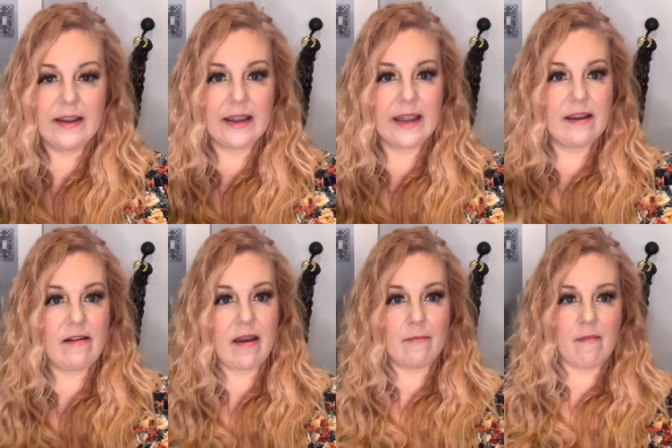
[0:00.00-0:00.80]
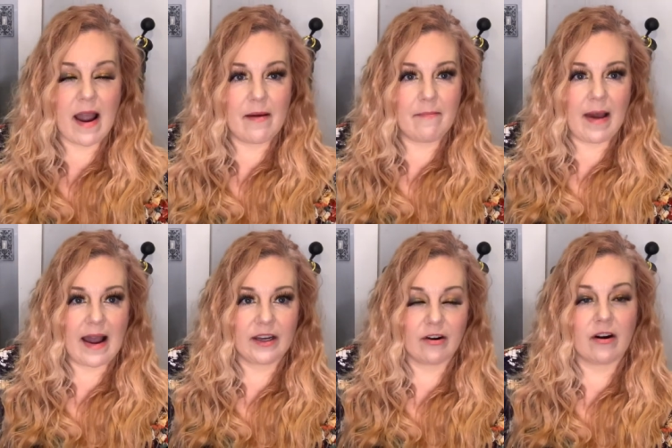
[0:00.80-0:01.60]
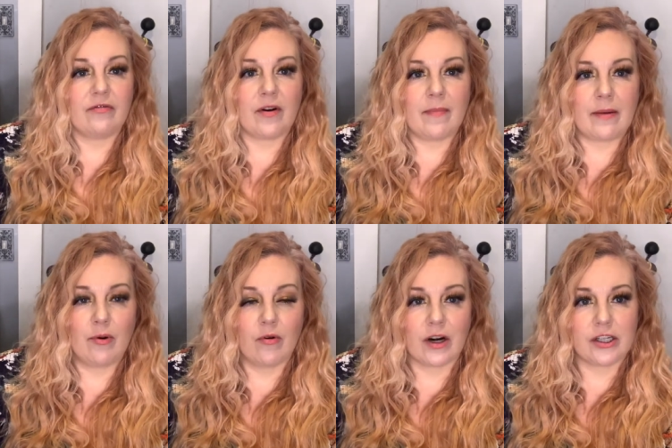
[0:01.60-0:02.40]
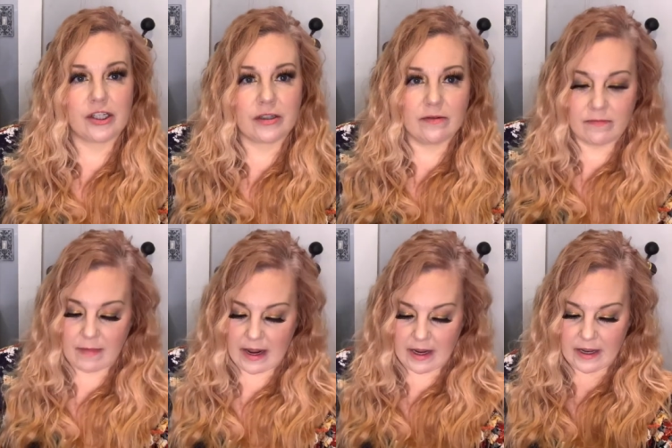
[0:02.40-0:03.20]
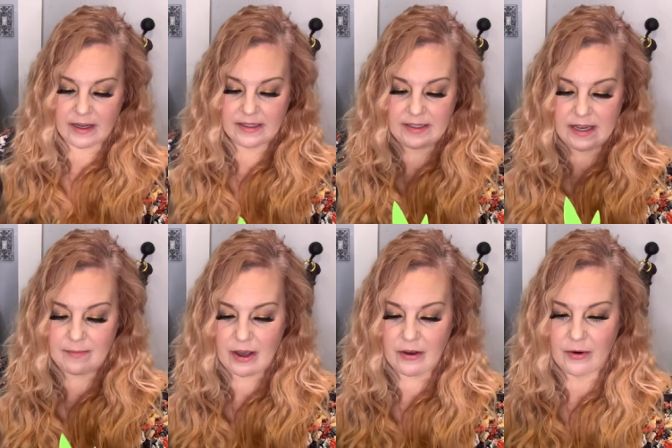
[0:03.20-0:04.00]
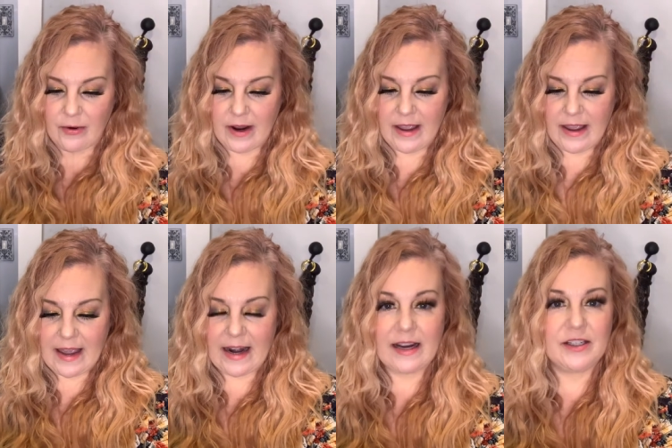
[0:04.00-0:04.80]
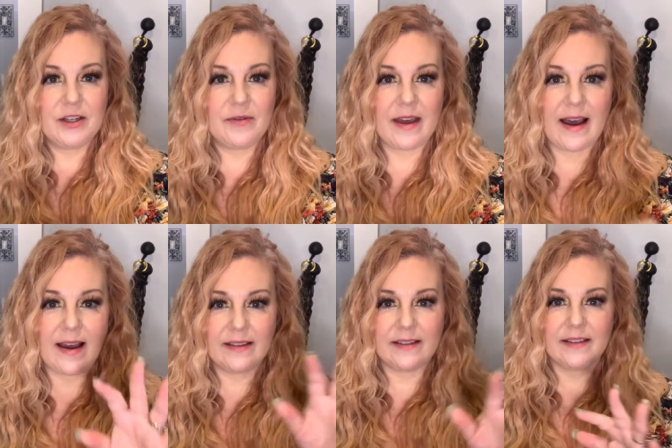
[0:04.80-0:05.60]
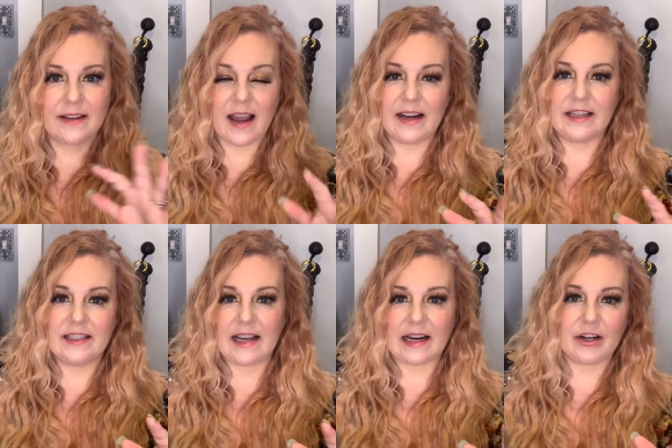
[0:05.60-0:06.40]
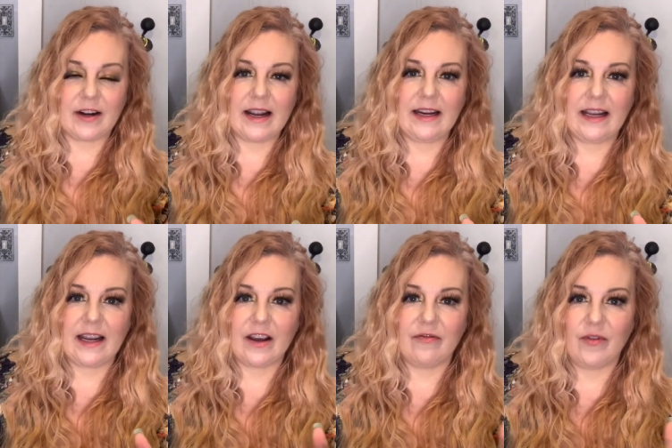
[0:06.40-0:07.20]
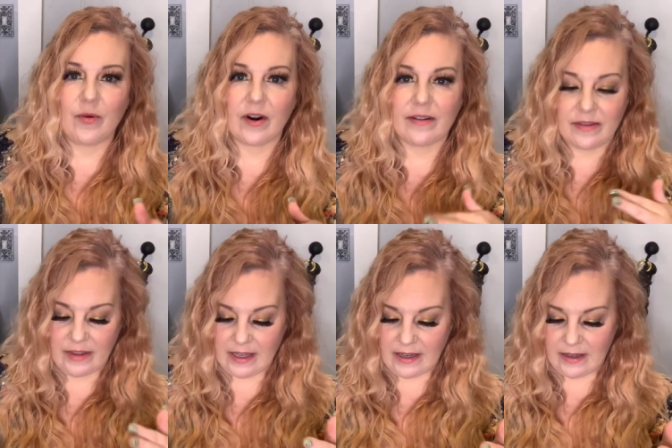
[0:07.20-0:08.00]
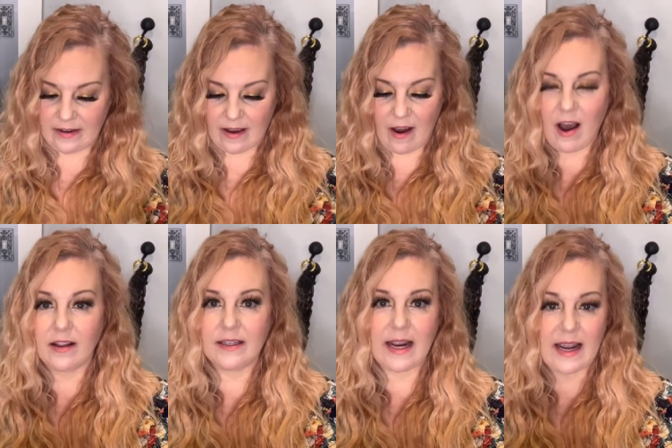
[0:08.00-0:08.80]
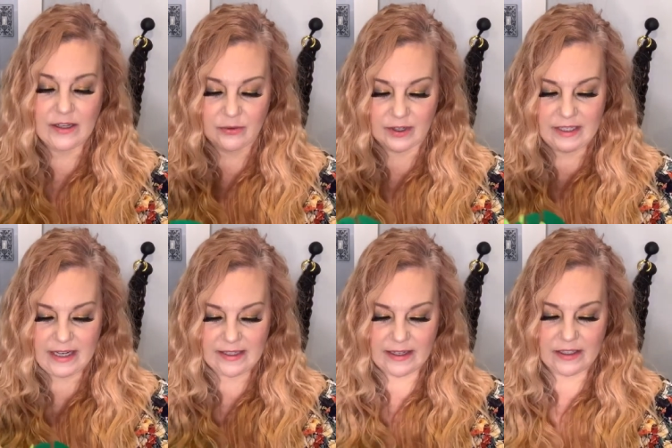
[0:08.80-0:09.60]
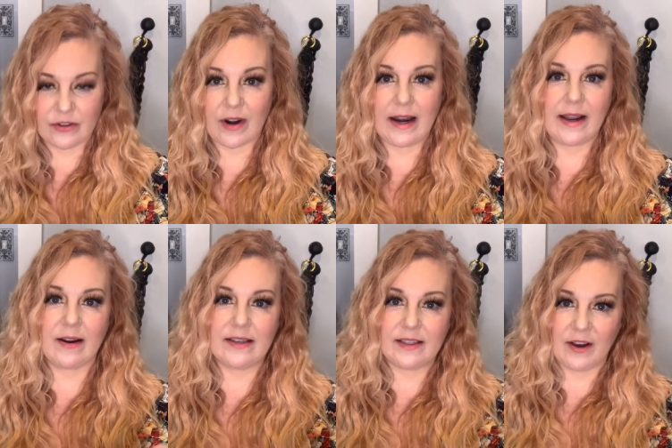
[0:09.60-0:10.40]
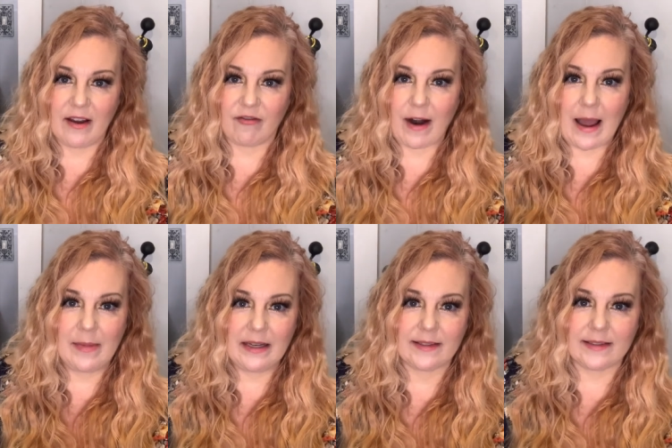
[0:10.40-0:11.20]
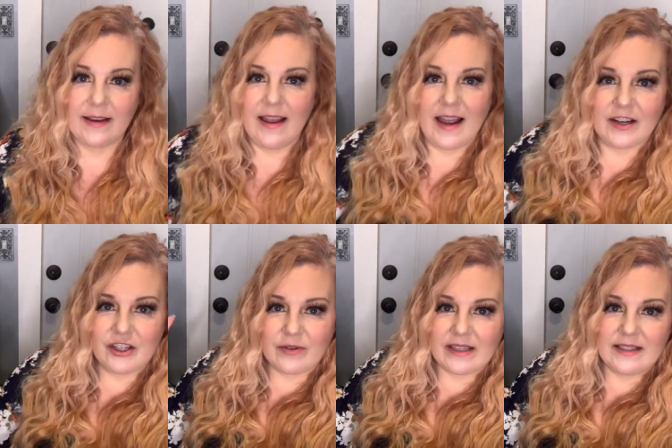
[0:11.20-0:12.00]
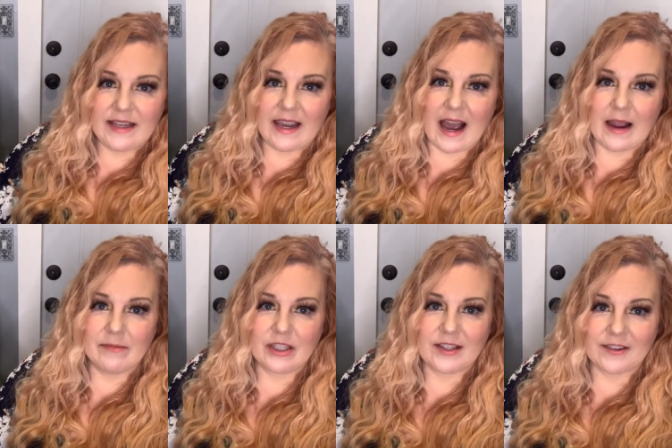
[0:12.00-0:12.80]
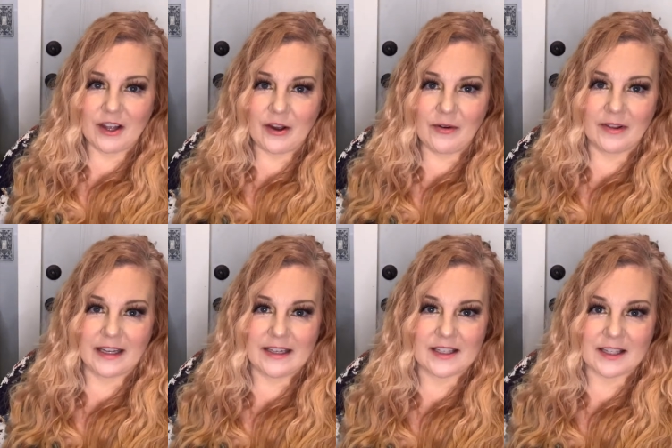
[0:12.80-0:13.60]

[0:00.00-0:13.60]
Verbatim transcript: in my backyard from my porch to my gazebo. And I do that kind of decorating for the holidays or seasons. Right now I still have rabbits. As you can see, I'm slowly